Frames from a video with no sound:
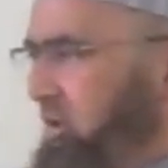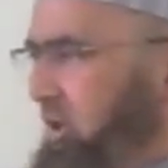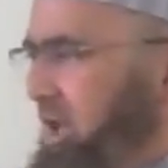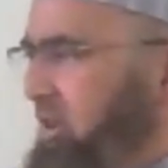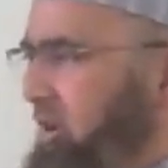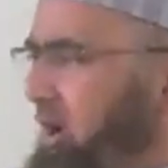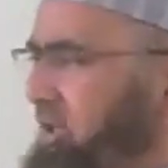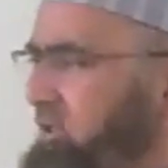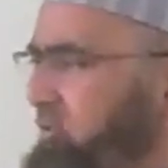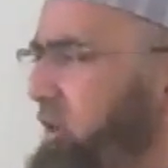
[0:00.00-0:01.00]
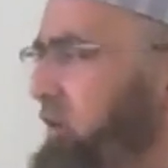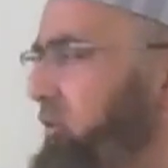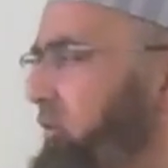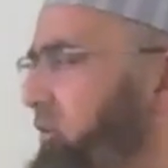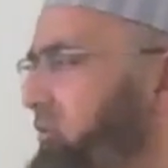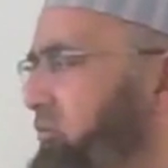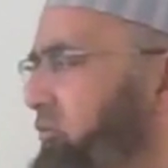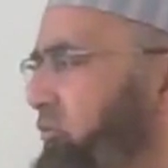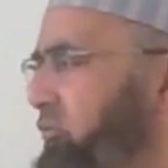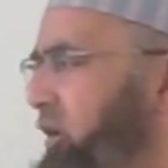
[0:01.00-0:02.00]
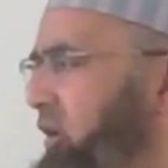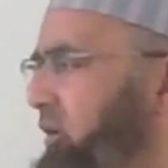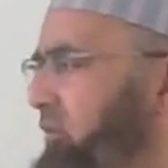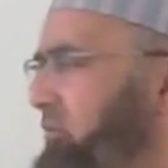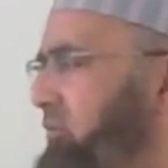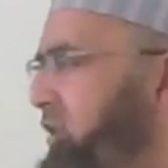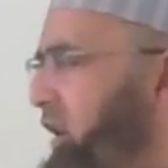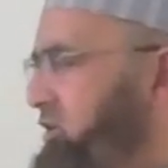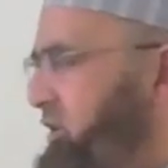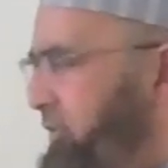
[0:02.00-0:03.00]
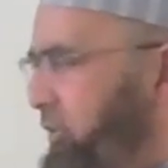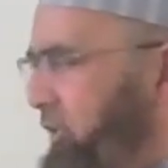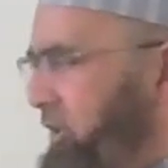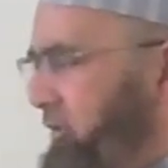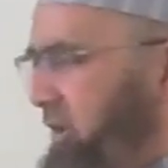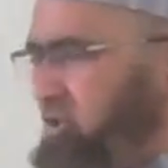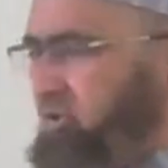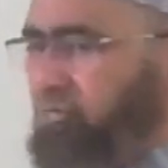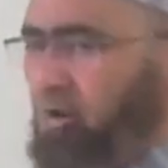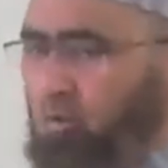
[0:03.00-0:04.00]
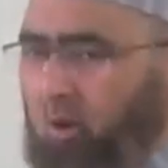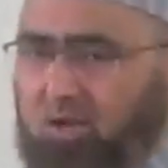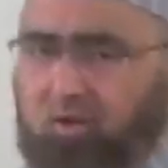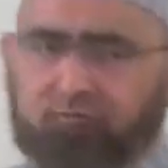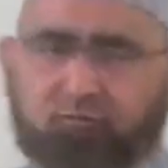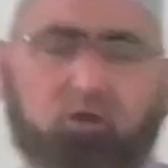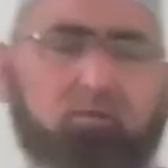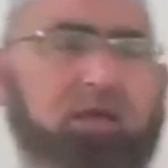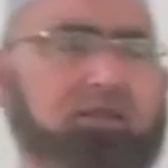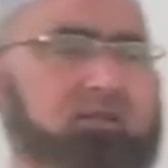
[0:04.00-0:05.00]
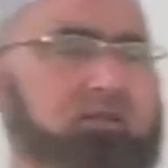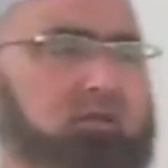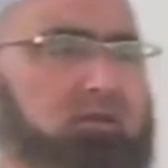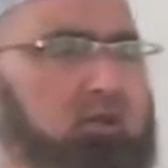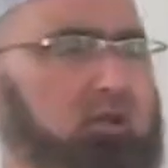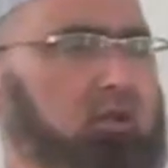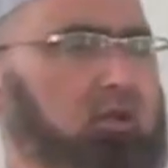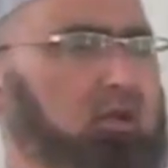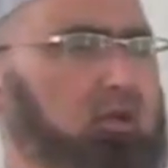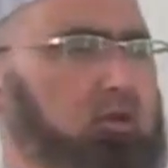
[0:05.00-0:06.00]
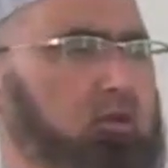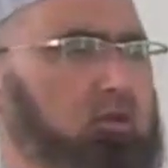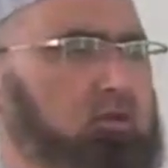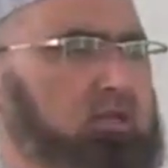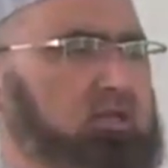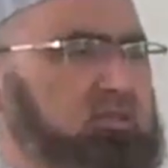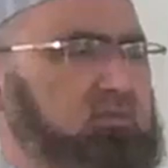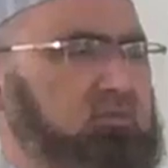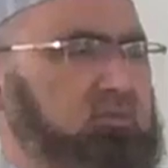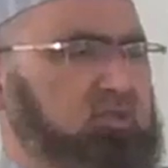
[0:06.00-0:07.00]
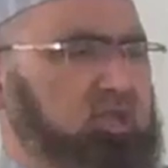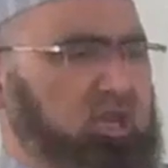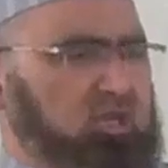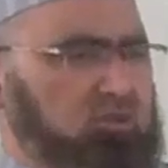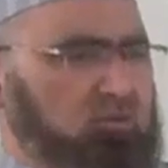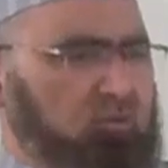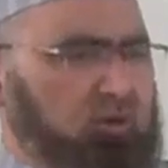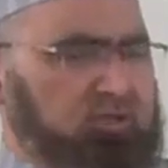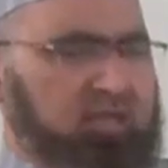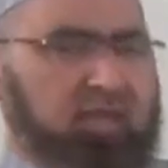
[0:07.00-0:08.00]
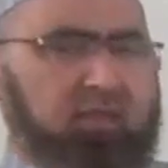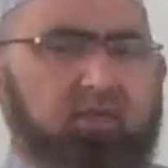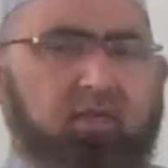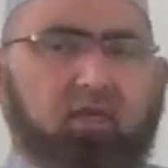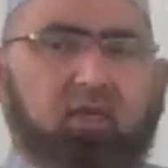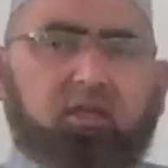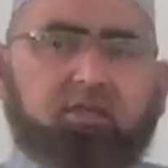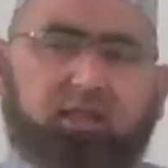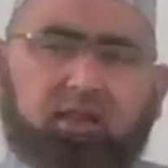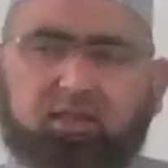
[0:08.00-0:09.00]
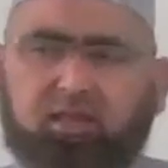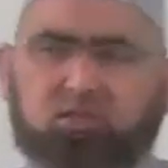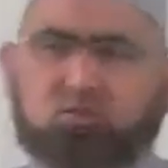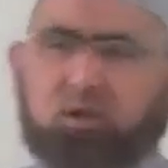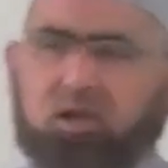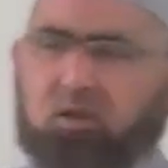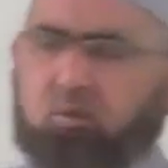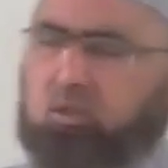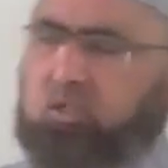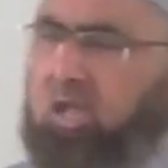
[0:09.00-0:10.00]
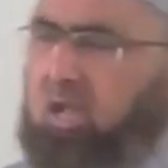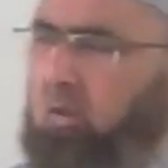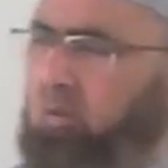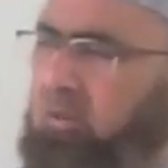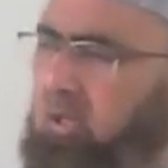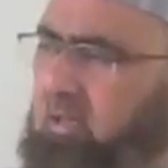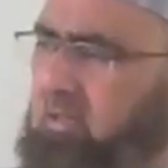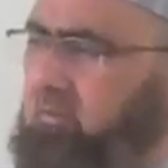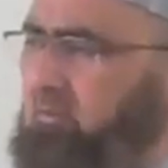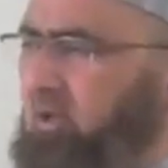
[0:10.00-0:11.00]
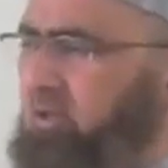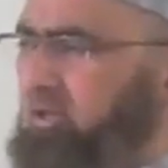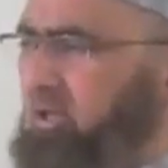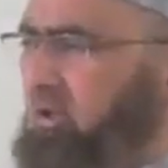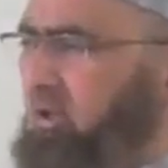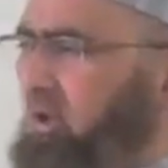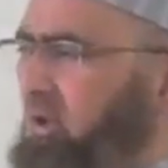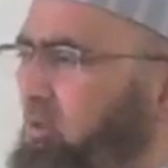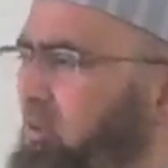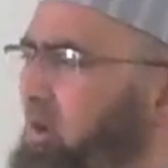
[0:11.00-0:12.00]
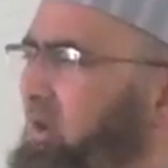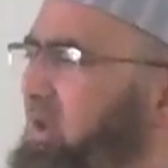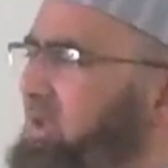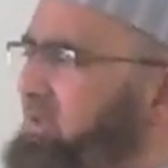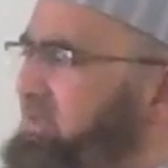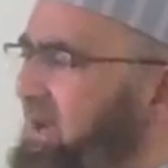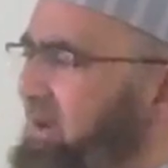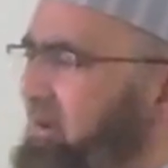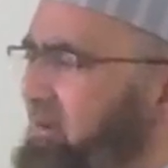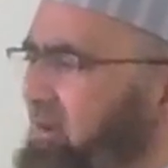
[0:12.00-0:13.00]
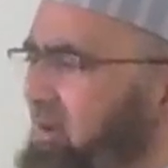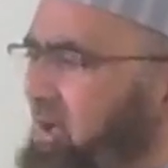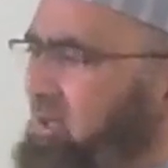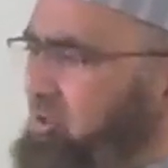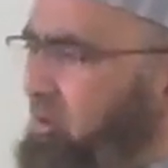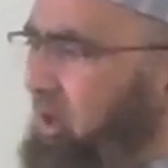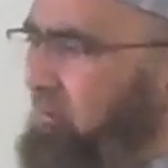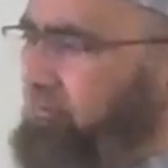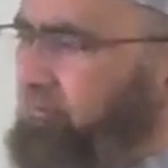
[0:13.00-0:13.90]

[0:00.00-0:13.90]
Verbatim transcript: and the horses will not jump over the trench. For 1 full month, you know, this siege was there. Then Allah subhanahu wa ta'ala, with his mercy, one day sent a storm,